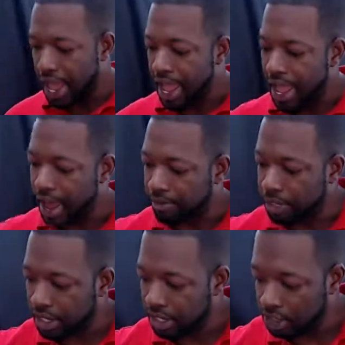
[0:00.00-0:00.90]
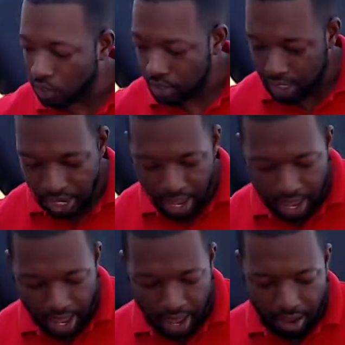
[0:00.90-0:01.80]
have because the one that I
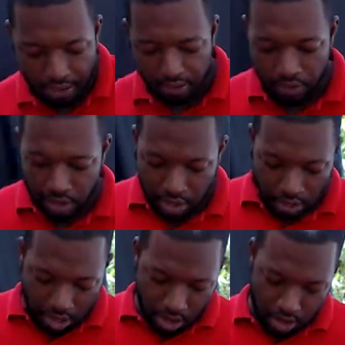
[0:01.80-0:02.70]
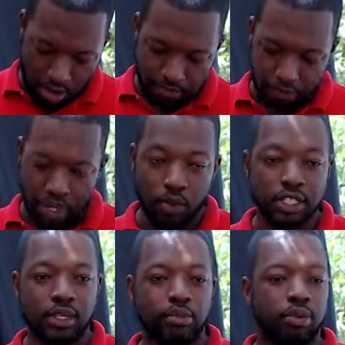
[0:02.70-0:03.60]
have, it
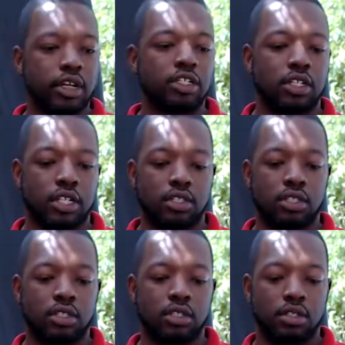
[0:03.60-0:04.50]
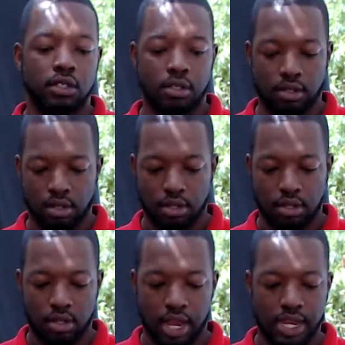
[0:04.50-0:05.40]
wasn't brushless.
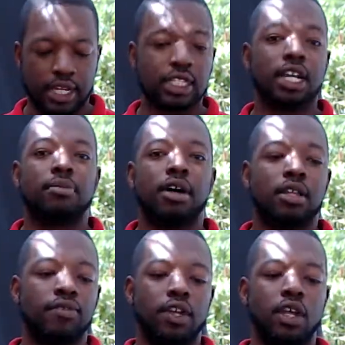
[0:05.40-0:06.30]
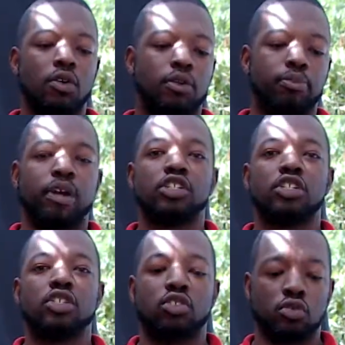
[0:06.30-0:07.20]
Like I said in my other video, the
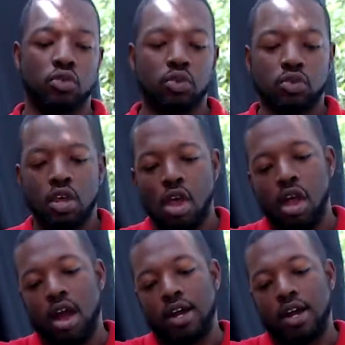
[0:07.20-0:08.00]
brushless tools are